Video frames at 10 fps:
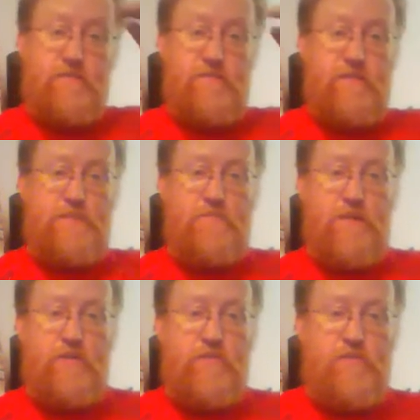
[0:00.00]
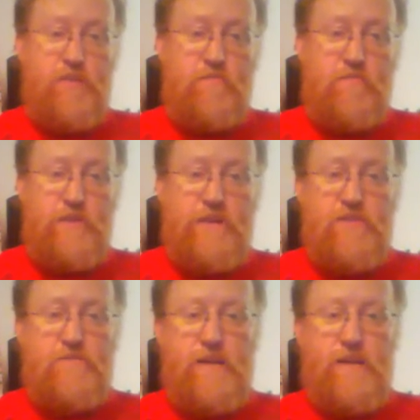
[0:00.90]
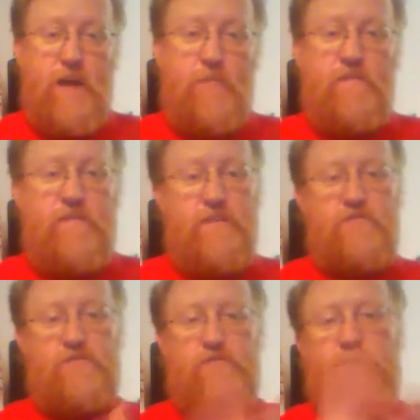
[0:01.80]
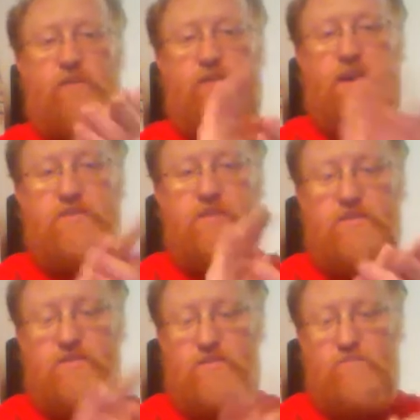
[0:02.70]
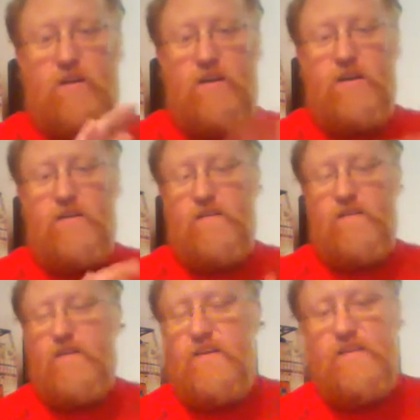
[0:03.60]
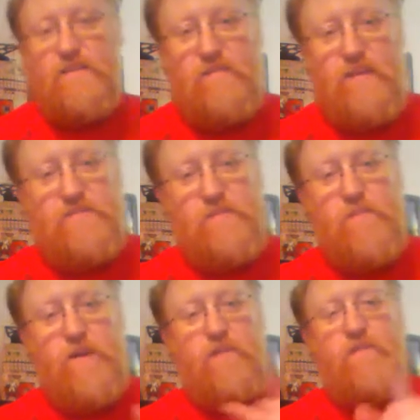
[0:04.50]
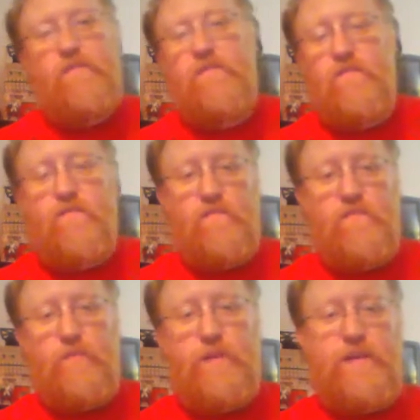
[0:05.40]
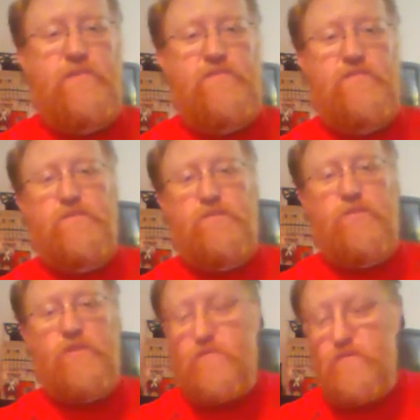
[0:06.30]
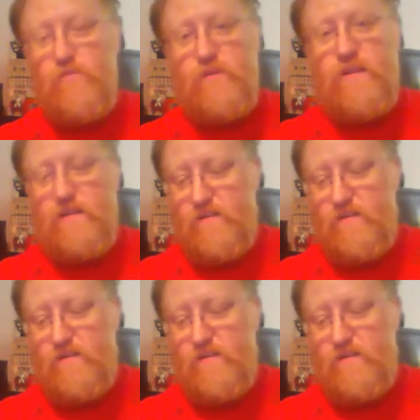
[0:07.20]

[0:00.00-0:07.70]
He's been on YouTube 3 years making comedy videos, so congratulations, Brian. It's a better 3 years in this community with you in it.